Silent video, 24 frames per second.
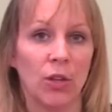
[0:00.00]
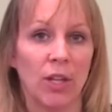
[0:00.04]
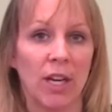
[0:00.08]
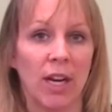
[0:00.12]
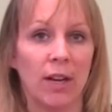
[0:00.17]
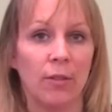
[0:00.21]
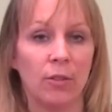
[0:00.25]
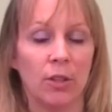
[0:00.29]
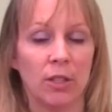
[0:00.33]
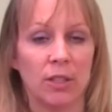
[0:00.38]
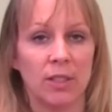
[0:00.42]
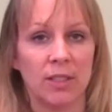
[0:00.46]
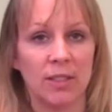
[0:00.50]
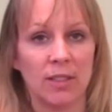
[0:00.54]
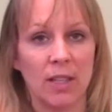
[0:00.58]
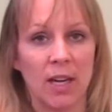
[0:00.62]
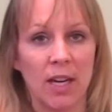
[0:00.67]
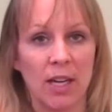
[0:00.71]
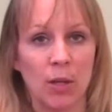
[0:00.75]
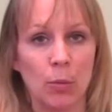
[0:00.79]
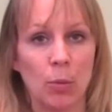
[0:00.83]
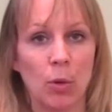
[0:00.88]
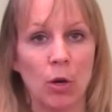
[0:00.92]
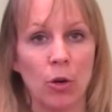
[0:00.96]
that I would
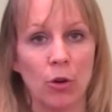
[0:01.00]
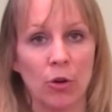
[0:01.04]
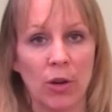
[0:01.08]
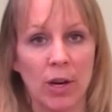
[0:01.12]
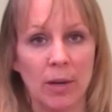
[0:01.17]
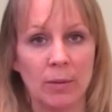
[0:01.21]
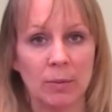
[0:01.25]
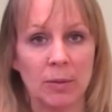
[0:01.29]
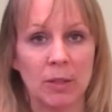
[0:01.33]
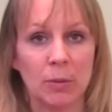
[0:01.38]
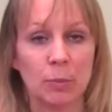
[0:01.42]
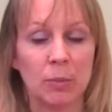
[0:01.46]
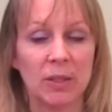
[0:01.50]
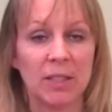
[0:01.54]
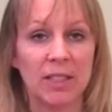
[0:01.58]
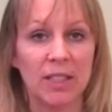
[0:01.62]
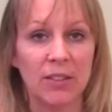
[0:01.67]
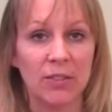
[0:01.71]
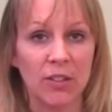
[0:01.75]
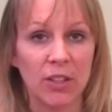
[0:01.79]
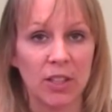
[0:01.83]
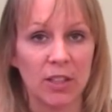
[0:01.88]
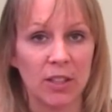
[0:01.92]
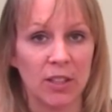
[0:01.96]
design a program
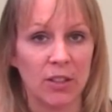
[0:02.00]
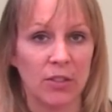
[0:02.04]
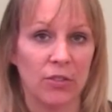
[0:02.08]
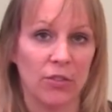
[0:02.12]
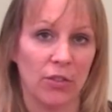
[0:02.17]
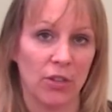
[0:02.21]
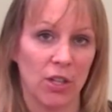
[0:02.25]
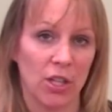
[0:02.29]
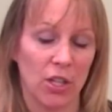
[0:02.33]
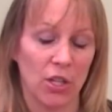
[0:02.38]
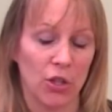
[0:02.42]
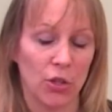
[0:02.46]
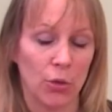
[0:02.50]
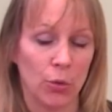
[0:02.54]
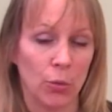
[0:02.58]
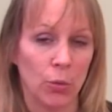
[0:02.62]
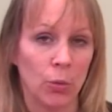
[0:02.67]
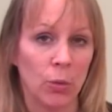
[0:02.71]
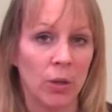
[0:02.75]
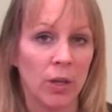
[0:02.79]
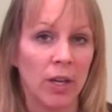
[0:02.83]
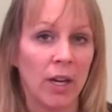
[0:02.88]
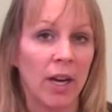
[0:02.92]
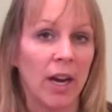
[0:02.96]
specifically for
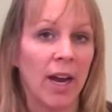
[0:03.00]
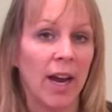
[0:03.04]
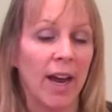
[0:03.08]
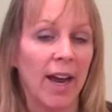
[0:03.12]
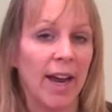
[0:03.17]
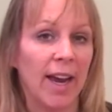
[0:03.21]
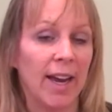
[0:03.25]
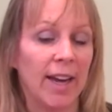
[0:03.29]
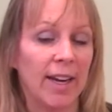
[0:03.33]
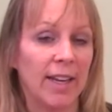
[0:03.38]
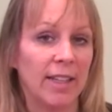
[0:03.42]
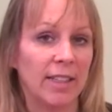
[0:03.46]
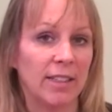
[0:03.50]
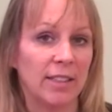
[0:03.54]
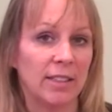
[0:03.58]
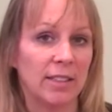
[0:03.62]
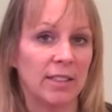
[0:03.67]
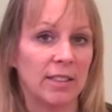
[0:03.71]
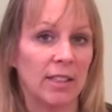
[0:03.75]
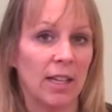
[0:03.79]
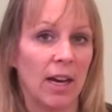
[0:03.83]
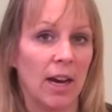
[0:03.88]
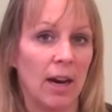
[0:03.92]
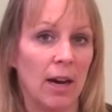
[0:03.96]
you,
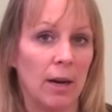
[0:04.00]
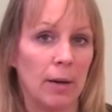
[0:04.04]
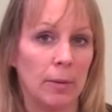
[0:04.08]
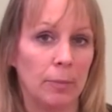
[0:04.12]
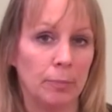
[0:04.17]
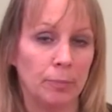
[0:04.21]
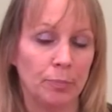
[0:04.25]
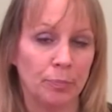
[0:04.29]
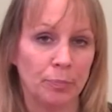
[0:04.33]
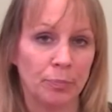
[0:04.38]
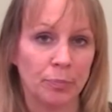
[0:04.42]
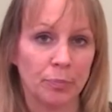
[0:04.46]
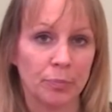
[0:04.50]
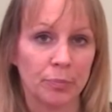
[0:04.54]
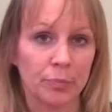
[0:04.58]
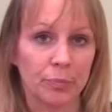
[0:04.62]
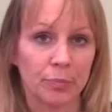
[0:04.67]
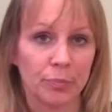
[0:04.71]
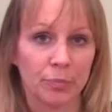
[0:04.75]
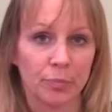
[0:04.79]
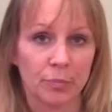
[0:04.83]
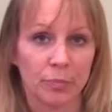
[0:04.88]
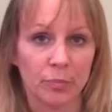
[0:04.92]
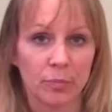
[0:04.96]
and um,
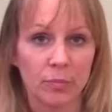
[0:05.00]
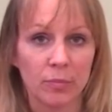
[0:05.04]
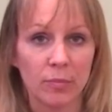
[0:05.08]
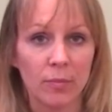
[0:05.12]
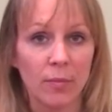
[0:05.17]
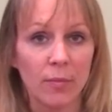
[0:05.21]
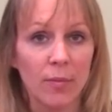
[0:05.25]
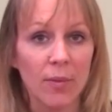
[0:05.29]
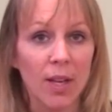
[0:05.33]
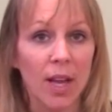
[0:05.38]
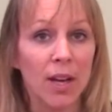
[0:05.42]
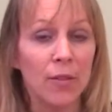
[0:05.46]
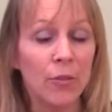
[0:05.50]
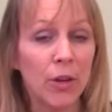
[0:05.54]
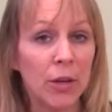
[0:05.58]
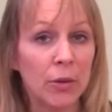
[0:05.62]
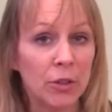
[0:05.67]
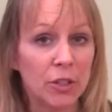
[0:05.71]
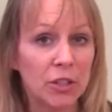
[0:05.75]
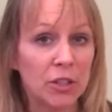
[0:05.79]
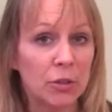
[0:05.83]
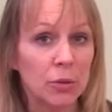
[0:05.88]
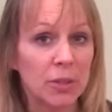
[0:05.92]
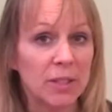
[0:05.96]
we
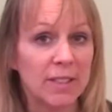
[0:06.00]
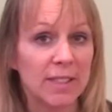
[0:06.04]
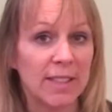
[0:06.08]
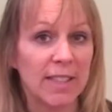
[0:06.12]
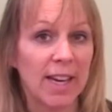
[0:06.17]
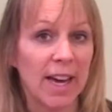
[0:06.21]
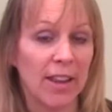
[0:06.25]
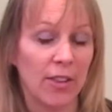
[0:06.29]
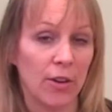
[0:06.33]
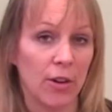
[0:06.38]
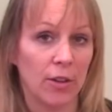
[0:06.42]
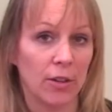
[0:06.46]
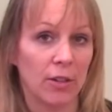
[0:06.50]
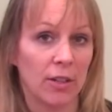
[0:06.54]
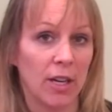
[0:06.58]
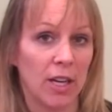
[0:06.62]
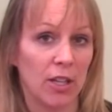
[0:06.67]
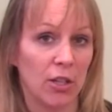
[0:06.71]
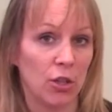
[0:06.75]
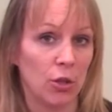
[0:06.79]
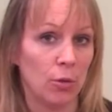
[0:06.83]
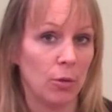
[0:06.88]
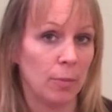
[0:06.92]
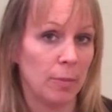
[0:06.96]
would do it together.
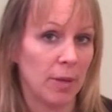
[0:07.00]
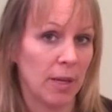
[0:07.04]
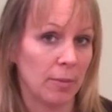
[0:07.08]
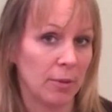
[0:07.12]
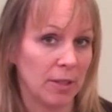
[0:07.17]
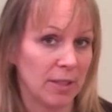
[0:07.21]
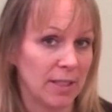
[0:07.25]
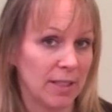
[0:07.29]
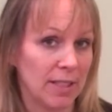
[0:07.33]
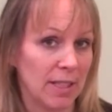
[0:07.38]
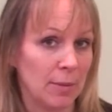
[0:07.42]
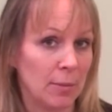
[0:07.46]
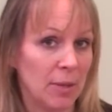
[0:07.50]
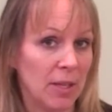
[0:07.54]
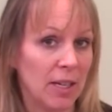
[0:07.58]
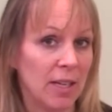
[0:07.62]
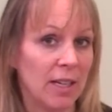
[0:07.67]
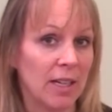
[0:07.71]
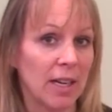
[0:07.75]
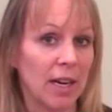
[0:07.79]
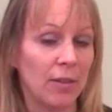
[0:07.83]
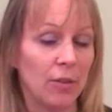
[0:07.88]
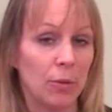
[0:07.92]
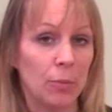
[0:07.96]
And you would be able to see me,
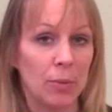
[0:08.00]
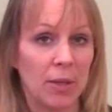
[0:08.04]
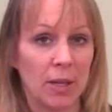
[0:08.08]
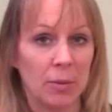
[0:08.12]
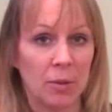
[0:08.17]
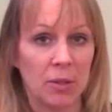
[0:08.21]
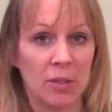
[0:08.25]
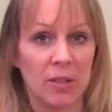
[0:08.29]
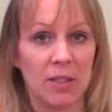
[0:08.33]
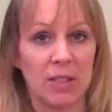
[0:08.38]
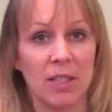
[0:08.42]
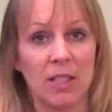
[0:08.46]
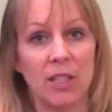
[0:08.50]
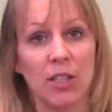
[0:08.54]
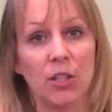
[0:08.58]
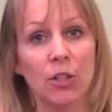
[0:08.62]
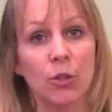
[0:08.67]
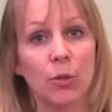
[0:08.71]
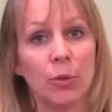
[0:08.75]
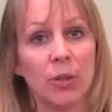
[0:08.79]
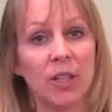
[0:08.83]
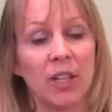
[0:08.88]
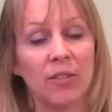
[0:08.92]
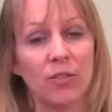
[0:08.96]
and I would be able to see
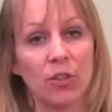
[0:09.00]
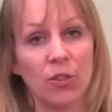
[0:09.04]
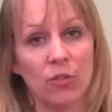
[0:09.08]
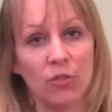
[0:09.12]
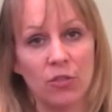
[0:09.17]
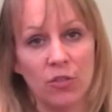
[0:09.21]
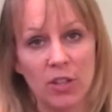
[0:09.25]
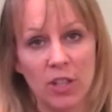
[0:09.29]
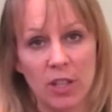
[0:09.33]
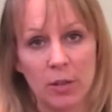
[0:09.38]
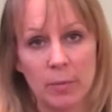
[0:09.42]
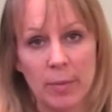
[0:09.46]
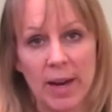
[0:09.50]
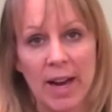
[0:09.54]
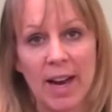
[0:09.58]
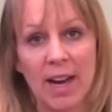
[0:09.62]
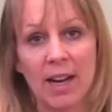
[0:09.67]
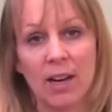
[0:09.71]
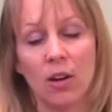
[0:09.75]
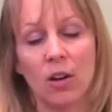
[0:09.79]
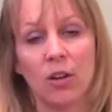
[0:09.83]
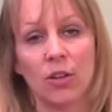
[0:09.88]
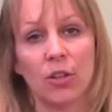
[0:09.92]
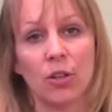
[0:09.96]
you, and give you
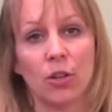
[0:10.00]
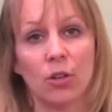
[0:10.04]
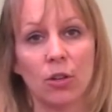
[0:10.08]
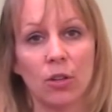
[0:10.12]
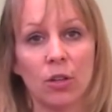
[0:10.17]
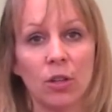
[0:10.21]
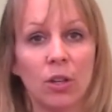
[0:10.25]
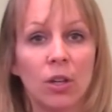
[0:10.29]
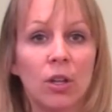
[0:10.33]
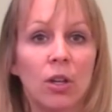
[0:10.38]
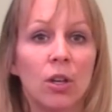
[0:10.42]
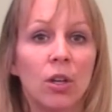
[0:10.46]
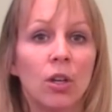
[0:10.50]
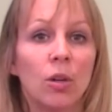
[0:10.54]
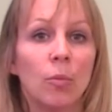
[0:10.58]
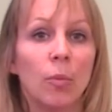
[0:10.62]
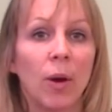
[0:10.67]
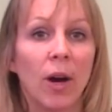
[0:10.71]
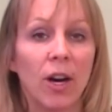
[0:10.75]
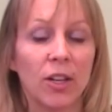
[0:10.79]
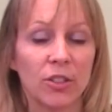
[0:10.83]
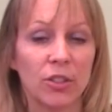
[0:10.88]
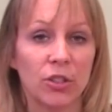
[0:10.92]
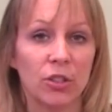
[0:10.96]
feedback on your
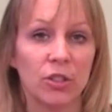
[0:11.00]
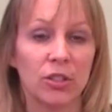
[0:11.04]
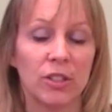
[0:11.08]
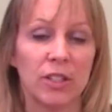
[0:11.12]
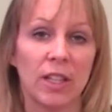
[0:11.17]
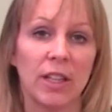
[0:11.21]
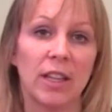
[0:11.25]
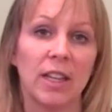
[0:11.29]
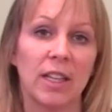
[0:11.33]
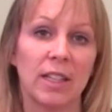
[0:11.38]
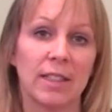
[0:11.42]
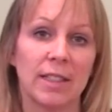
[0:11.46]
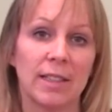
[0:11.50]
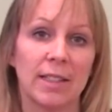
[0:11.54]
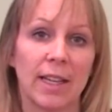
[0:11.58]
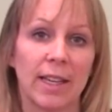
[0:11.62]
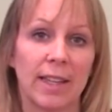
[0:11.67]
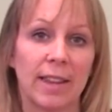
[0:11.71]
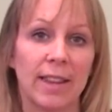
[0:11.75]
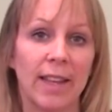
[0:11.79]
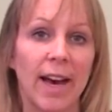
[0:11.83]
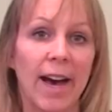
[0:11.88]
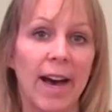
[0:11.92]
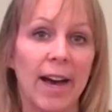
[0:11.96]
postures and things
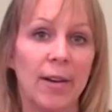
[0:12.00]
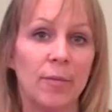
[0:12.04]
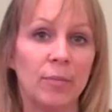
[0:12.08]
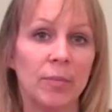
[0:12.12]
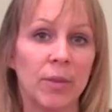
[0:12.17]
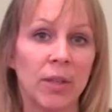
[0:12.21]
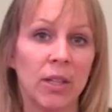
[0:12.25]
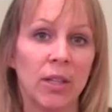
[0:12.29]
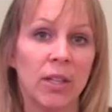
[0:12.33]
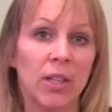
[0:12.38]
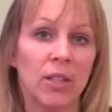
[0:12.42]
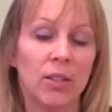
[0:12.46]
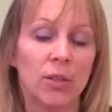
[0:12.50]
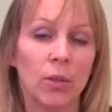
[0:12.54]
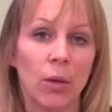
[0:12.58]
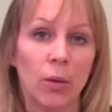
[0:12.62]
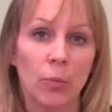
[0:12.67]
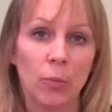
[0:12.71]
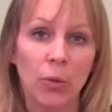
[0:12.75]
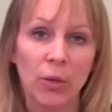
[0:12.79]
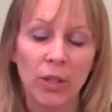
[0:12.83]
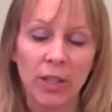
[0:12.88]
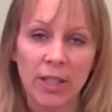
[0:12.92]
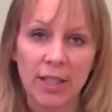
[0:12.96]
like that. So
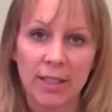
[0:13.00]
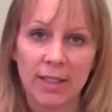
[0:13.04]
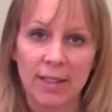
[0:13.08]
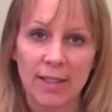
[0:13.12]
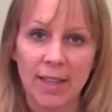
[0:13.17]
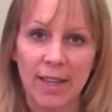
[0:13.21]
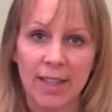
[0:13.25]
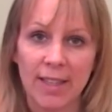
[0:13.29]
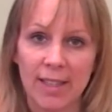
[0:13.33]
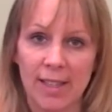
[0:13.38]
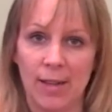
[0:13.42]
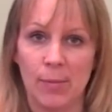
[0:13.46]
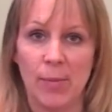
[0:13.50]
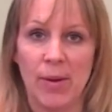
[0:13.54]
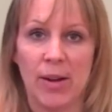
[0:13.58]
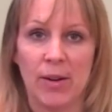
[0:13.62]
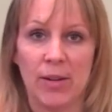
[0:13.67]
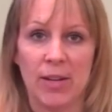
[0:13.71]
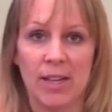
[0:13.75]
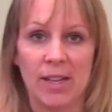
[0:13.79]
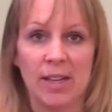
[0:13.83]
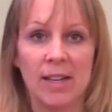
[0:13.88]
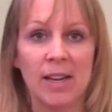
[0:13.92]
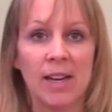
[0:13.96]
I'm really excited
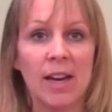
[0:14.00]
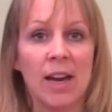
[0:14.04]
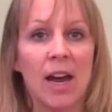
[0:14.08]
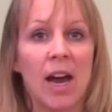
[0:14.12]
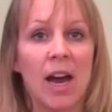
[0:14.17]
about it.